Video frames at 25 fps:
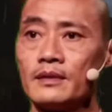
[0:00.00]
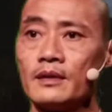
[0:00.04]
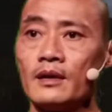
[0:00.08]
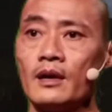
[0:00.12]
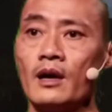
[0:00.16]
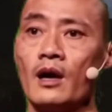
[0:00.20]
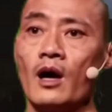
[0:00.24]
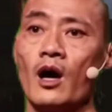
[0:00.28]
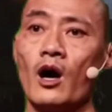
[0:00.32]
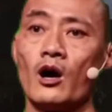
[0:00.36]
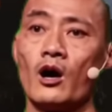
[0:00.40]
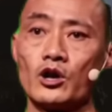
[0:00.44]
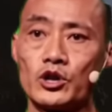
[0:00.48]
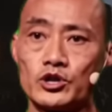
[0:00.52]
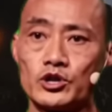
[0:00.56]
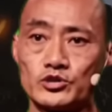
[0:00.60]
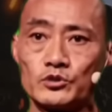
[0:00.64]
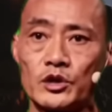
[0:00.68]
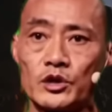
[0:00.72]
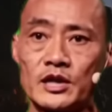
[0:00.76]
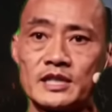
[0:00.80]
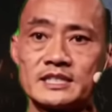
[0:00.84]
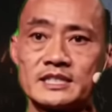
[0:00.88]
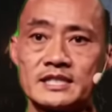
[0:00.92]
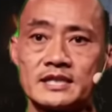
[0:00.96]
Words are
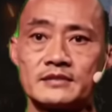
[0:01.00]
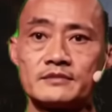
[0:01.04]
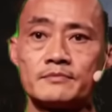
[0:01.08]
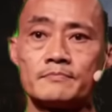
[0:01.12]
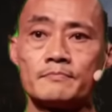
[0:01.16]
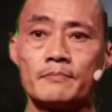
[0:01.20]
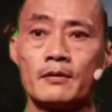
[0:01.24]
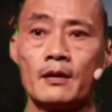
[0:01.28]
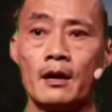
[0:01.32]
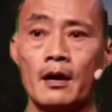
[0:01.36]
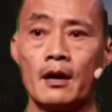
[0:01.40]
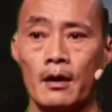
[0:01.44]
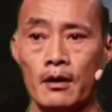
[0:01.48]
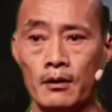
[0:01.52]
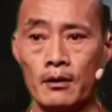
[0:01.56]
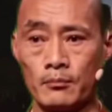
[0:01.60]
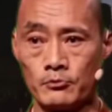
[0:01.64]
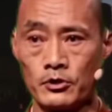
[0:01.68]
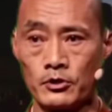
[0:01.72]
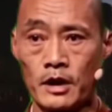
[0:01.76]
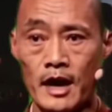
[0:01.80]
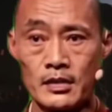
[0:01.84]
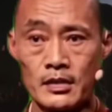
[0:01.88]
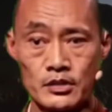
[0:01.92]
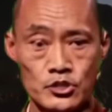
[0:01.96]
forgotten, but the
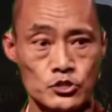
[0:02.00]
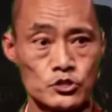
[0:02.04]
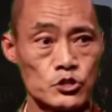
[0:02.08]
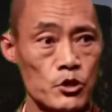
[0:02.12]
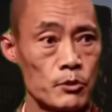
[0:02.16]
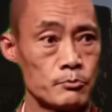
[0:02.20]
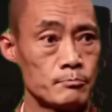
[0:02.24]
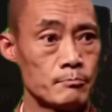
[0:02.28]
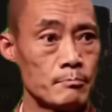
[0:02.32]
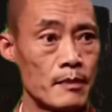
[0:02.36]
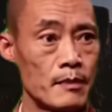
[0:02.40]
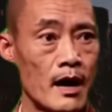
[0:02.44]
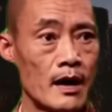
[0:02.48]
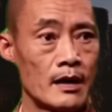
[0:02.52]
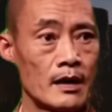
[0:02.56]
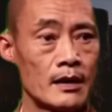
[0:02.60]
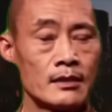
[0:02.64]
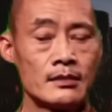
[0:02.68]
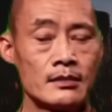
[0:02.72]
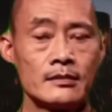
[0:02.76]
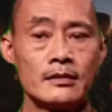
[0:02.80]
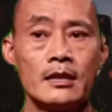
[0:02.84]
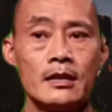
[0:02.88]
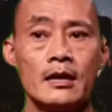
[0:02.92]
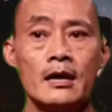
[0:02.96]
feeling of being
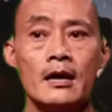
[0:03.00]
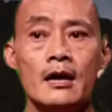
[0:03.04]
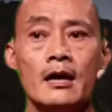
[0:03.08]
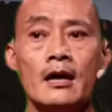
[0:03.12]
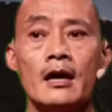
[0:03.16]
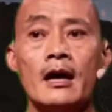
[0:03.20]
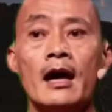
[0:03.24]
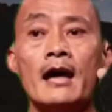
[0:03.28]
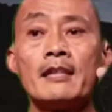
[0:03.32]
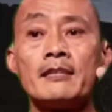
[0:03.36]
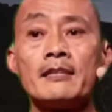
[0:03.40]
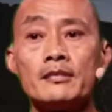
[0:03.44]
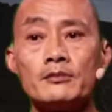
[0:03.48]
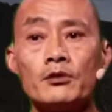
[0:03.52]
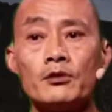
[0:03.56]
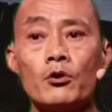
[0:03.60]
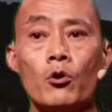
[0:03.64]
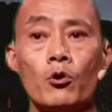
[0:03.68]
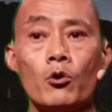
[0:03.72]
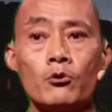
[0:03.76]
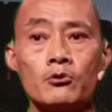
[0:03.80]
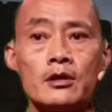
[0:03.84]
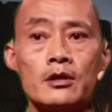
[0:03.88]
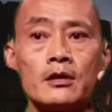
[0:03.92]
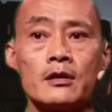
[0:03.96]
understood or
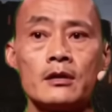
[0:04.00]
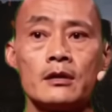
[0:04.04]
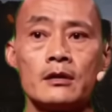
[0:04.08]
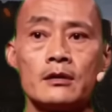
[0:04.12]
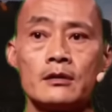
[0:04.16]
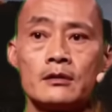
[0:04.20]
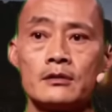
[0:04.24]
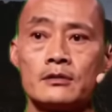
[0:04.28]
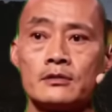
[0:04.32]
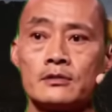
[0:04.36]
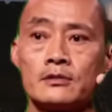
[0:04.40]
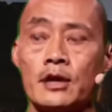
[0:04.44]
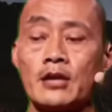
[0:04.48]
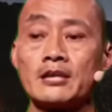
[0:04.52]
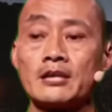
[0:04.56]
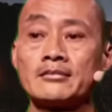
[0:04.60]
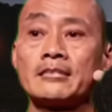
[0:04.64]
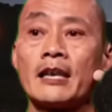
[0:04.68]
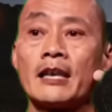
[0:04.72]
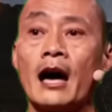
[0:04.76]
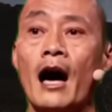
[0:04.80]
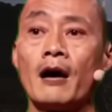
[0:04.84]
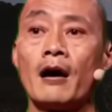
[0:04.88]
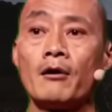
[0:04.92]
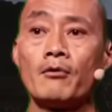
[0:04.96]
protected stays.
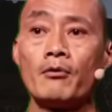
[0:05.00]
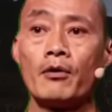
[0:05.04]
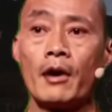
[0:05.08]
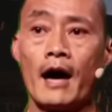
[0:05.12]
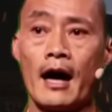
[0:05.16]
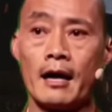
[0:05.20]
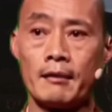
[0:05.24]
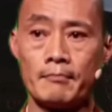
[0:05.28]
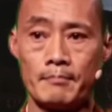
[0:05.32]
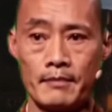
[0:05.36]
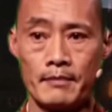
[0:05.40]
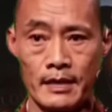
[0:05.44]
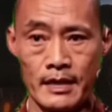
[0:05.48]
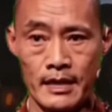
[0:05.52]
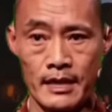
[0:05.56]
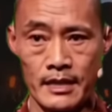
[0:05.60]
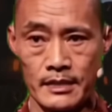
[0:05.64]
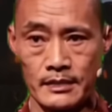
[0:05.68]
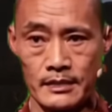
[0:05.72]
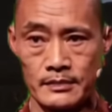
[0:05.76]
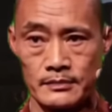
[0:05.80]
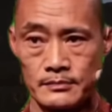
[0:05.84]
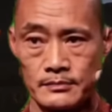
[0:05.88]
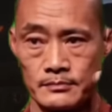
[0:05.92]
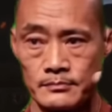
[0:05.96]
If you know which one
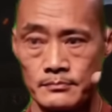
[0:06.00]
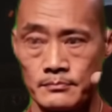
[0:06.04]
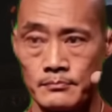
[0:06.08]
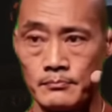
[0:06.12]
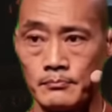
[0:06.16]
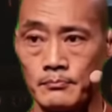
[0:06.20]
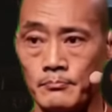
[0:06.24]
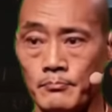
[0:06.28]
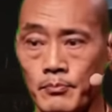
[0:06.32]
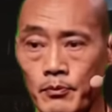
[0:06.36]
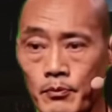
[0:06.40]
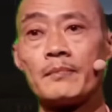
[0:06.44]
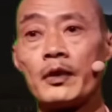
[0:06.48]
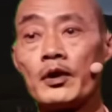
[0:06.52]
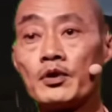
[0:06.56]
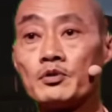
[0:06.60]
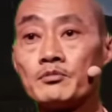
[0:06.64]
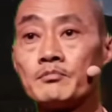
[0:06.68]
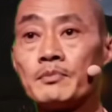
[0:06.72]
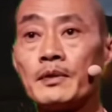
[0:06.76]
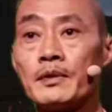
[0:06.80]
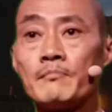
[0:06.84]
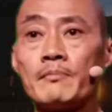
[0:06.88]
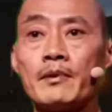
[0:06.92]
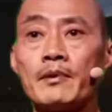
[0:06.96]
you offer, you'll
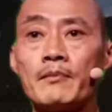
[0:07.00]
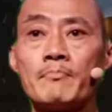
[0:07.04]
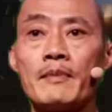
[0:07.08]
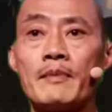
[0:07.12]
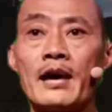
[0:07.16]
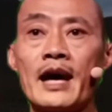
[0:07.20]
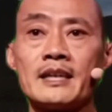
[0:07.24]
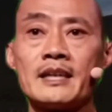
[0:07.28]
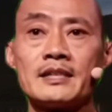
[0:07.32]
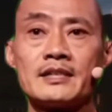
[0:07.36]
understand why